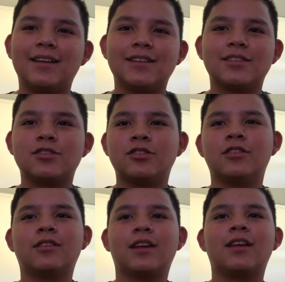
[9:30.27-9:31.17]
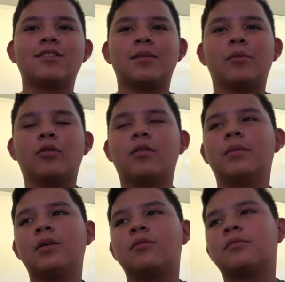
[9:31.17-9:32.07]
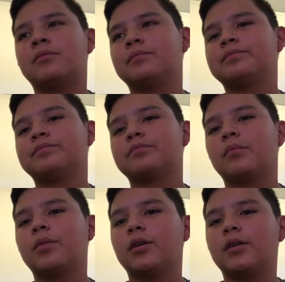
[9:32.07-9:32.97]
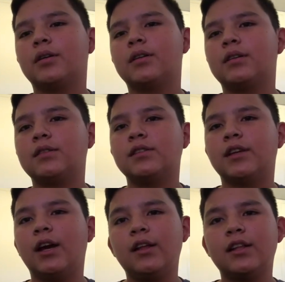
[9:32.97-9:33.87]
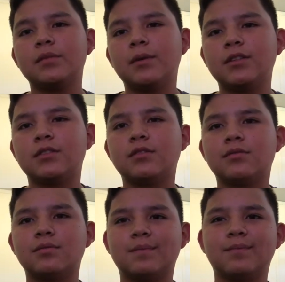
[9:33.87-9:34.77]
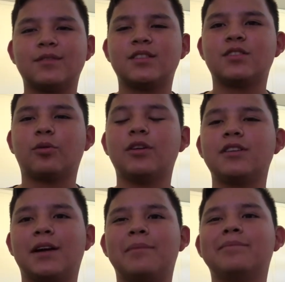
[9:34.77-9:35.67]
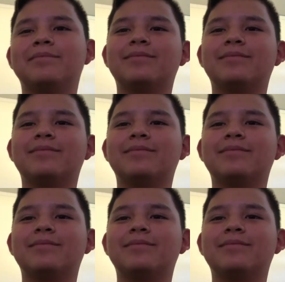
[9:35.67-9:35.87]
At such a young age, I broke a bone. But yeah, that's my story time.